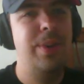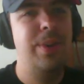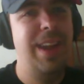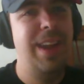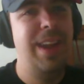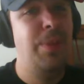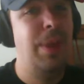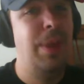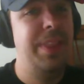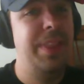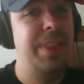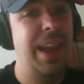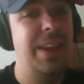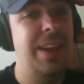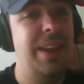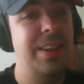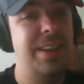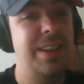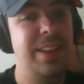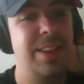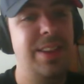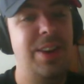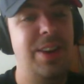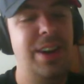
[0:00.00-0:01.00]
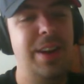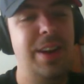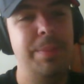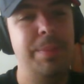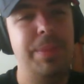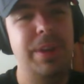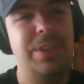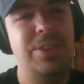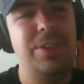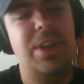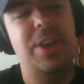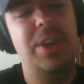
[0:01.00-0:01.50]
got to wait that to clear up.
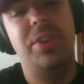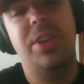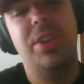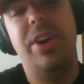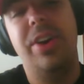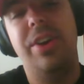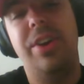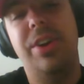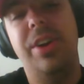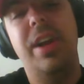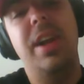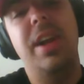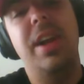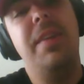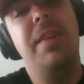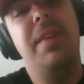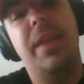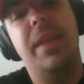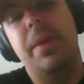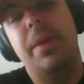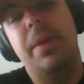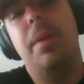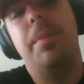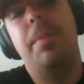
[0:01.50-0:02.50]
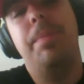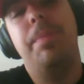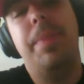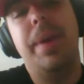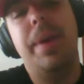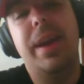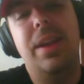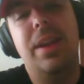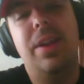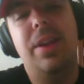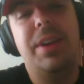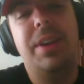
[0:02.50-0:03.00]
But Justin Hunter, if I'm going to
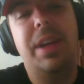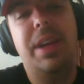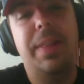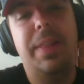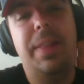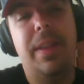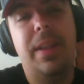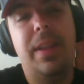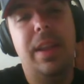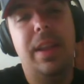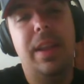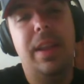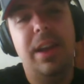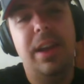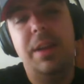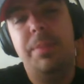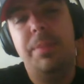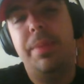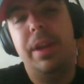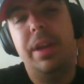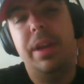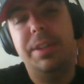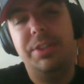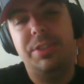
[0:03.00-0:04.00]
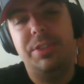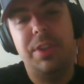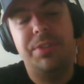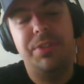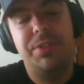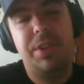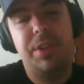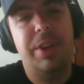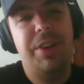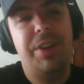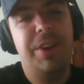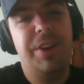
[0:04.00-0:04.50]
bet on anything here, I'd bet on
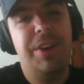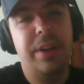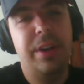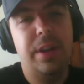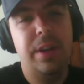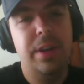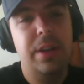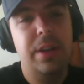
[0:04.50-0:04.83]
Justin Hunter.